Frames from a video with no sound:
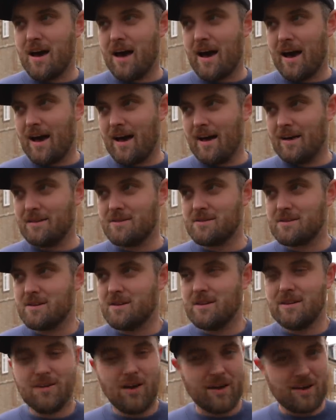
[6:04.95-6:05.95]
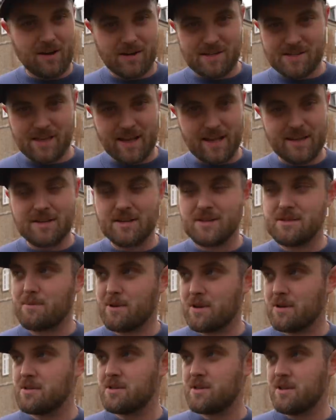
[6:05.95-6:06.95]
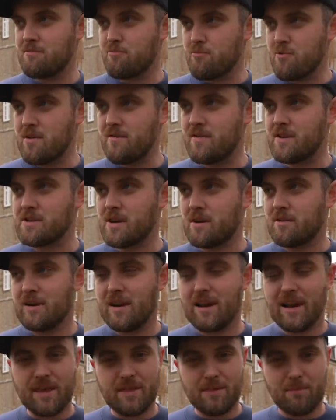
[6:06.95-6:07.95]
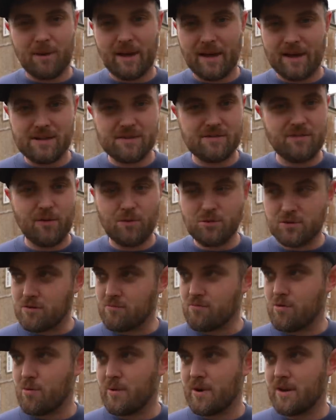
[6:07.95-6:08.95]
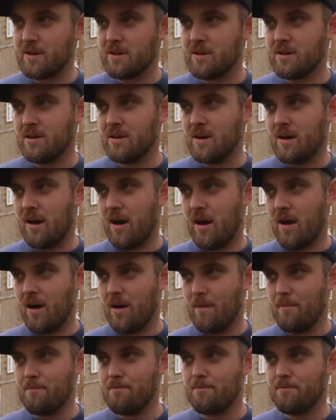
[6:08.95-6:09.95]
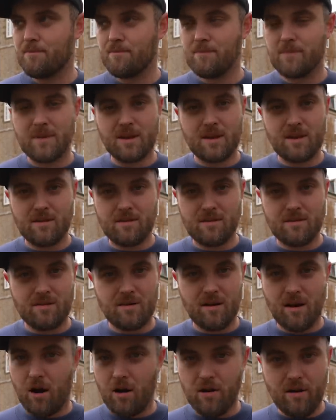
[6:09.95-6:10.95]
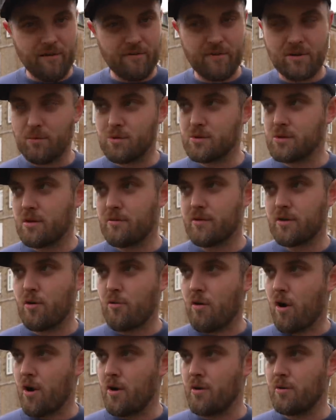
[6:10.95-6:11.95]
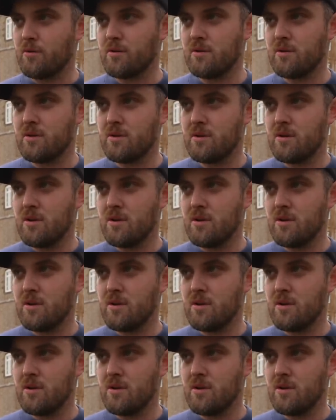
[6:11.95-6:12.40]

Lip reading: And like I said, it's because the previous owner let the place fall to ruin. Everything was overgrown,